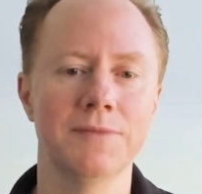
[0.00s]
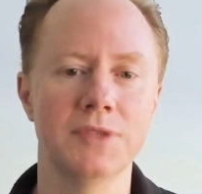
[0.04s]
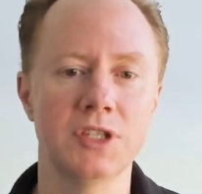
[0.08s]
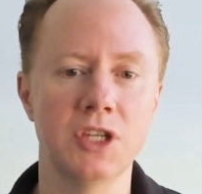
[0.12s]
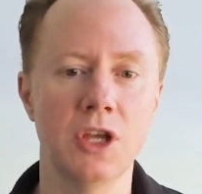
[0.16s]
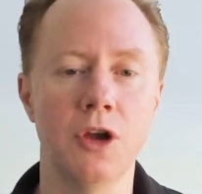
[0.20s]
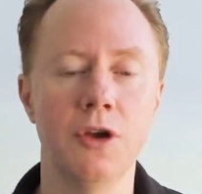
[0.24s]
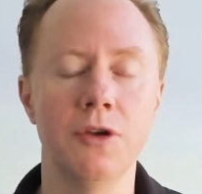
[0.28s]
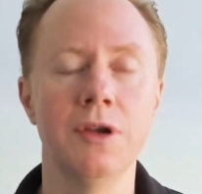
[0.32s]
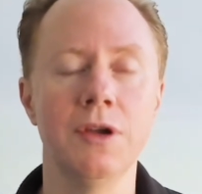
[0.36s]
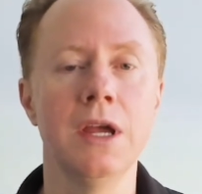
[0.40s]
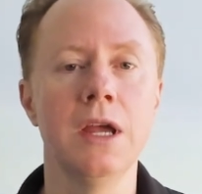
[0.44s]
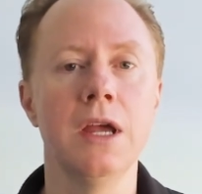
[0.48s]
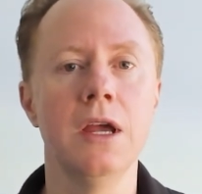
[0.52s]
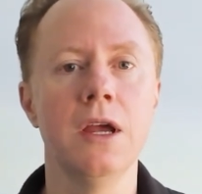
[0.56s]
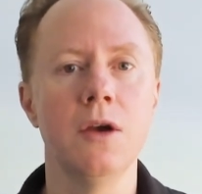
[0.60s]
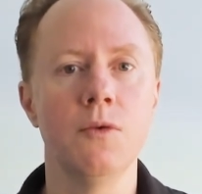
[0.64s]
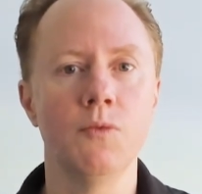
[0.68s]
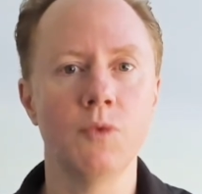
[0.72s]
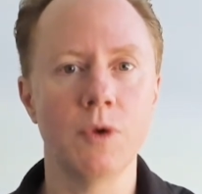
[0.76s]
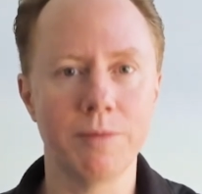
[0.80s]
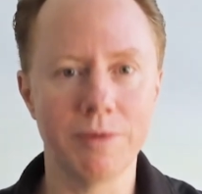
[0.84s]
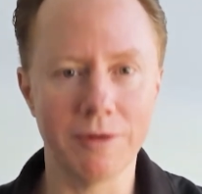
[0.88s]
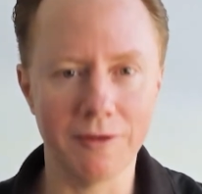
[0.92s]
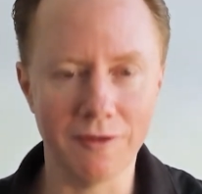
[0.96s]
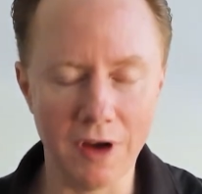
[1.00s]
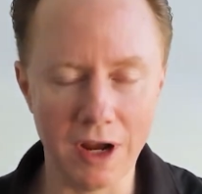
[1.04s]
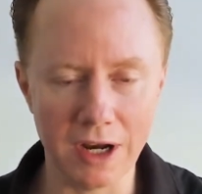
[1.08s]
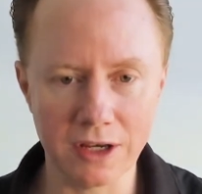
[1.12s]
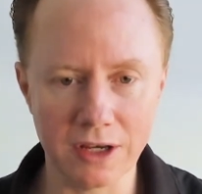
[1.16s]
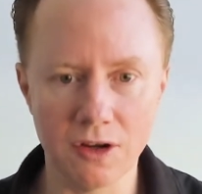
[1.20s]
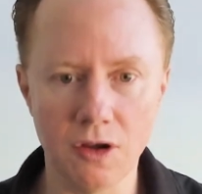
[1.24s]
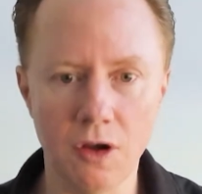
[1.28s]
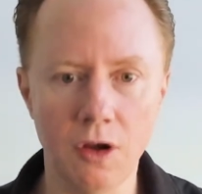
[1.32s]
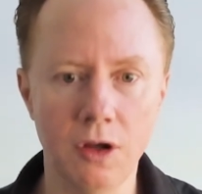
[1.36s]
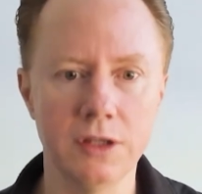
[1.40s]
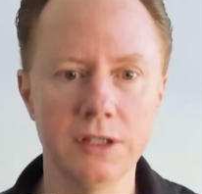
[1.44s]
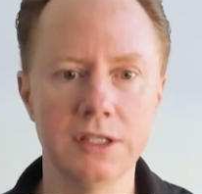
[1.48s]
So we provide
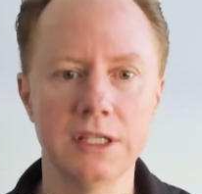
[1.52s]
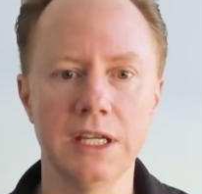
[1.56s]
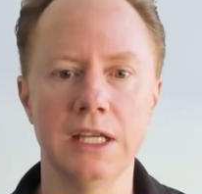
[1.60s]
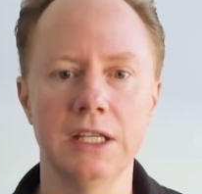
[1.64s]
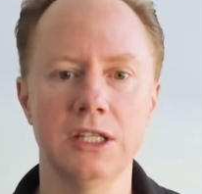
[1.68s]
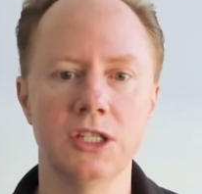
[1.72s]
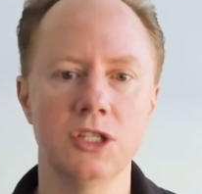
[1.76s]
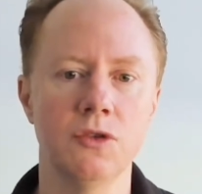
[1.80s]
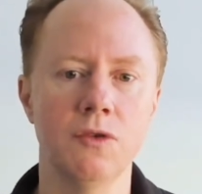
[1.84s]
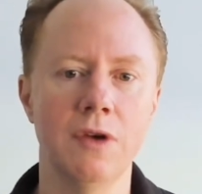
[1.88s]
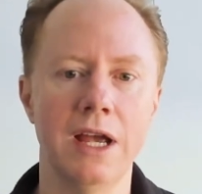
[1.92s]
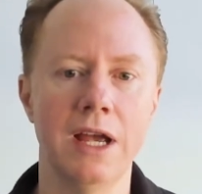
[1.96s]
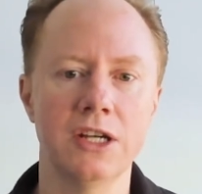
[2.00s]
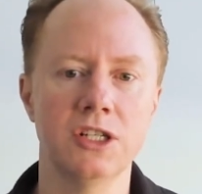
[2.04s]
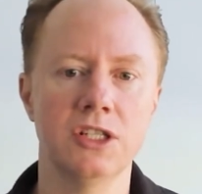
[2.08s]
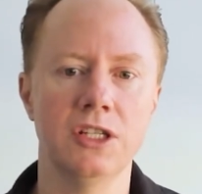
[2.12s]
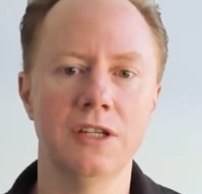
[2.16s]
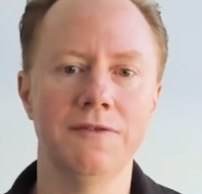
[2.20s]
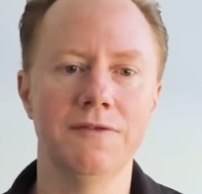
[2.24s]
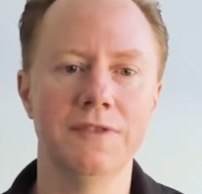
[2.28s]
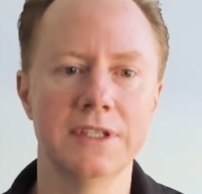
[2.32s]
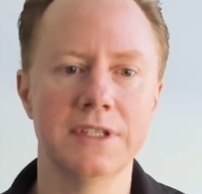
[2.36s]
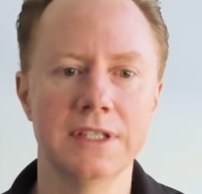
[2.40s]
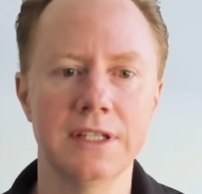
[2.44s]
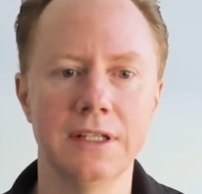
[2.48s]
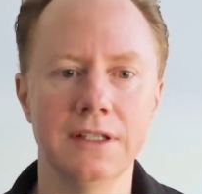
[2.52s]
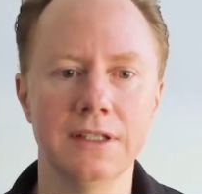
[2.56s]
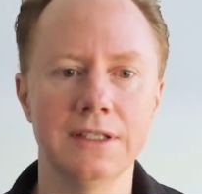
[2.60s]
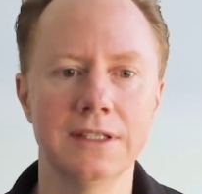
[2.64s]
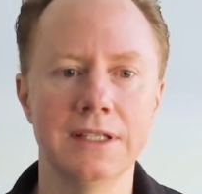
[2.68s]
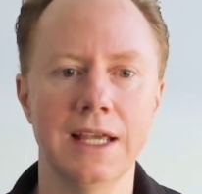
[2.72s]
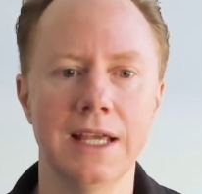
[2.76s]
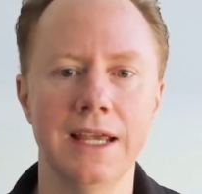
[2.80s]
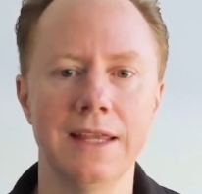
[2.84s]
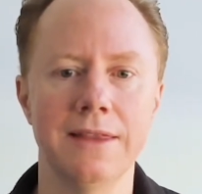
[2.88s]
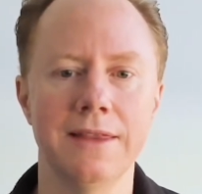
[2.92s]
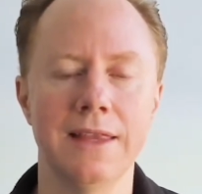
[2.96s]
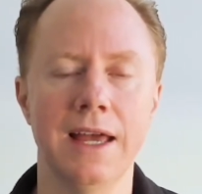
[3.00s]
content to actually
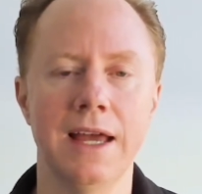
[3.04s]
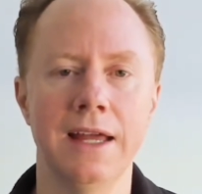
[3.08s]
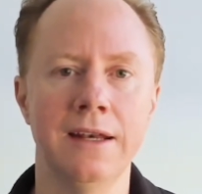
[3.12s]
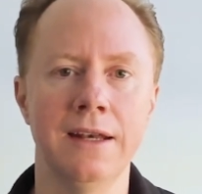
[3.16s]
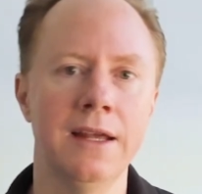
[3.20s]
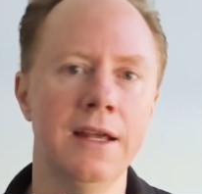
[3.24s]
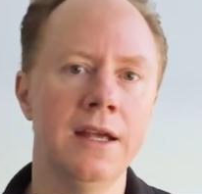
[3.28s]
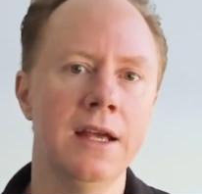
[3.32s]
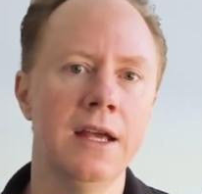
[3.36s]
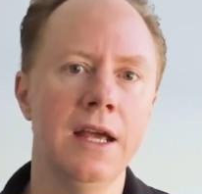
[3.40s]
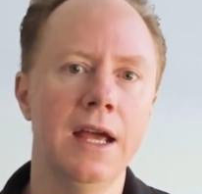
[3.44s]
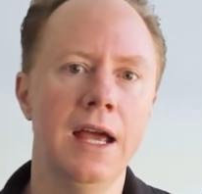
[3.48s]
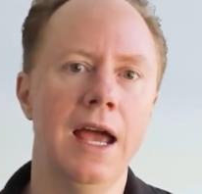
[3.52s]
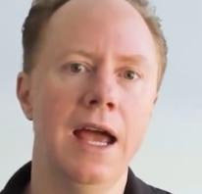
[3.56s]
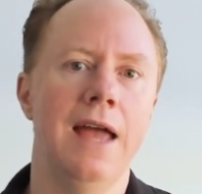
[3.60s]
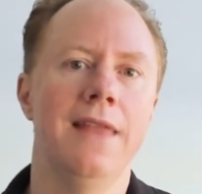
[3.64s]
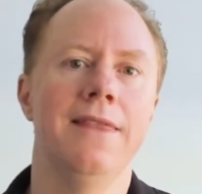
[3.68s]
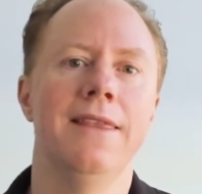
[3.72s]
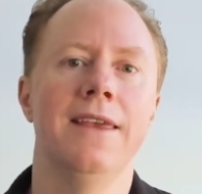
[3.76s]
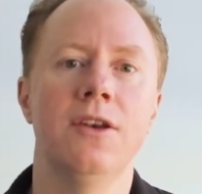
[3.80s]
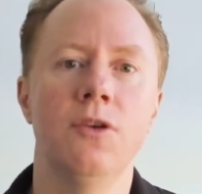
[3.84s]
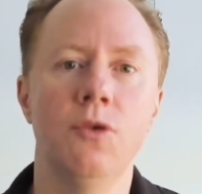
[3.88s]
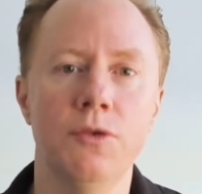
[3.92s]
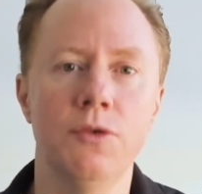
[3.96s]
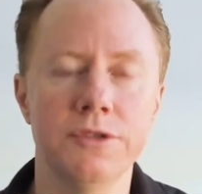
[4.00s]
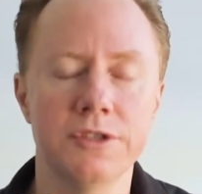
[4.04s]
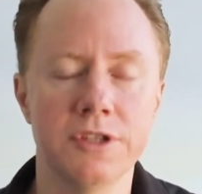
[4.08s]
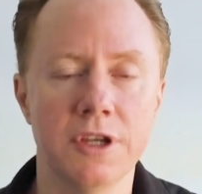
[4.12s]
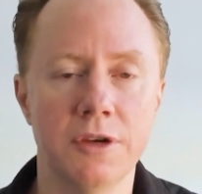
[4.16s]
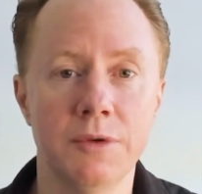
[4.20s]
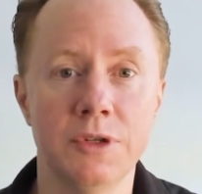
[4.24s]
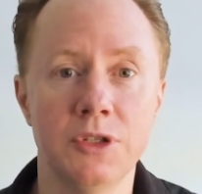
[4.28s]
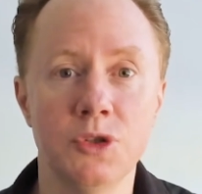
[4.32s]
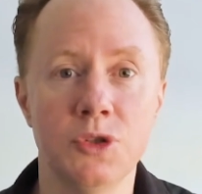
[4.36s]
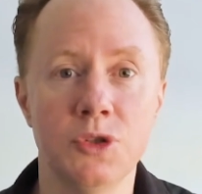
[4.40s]
facilitate that. And then also we